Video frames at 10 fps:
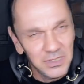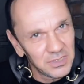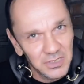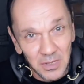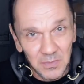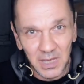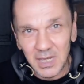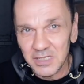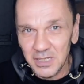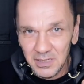is your stomach
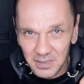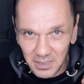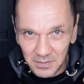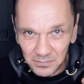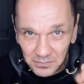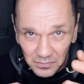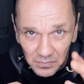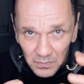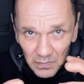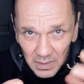actually
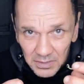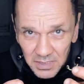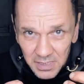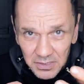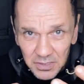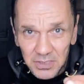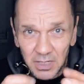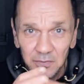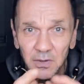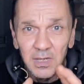takes the
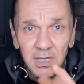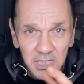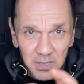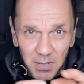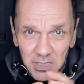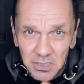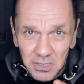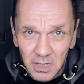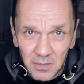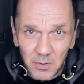stuff,
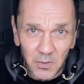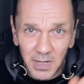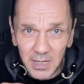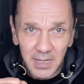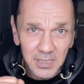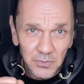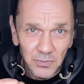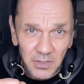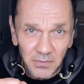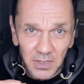smashes it up quickly and gets
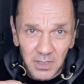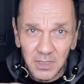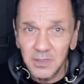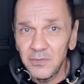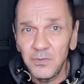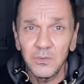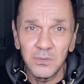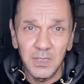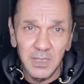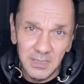rid of it, yeah? If
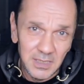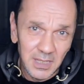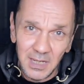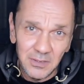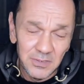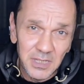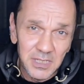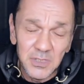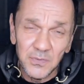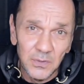you're eating
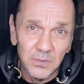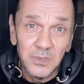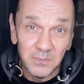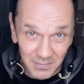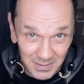calorie-dense food,